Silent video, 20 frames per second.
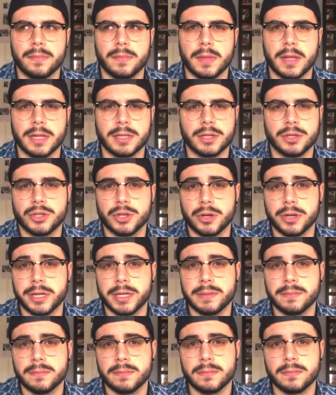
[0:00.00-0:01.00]
It's a
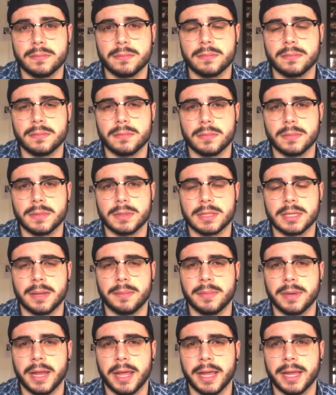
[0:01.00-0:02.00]
journey.
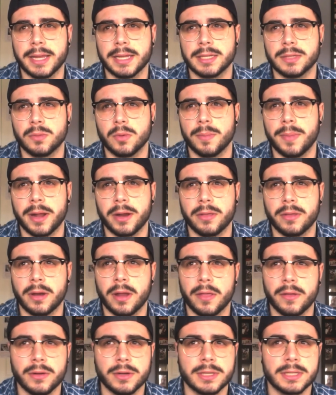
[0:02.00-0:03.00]
Some days were better than
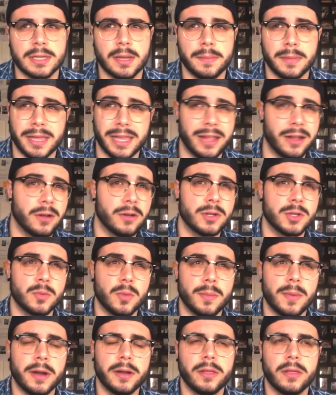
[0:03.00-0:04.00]
others. Some years
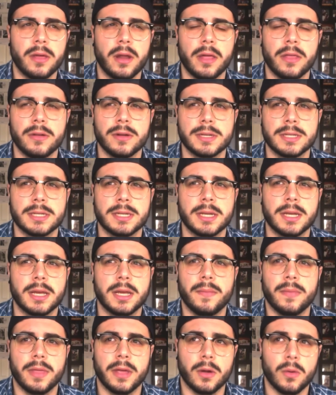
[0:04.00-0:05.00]
were better than others.
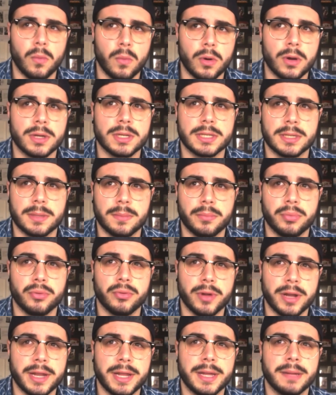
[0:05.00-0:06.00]
There were some
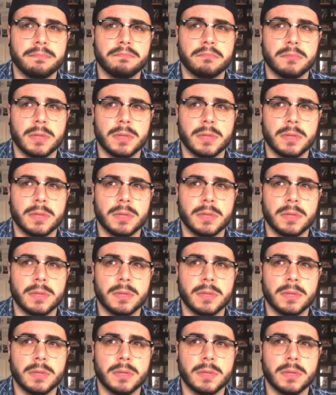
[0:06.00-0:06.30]
pretty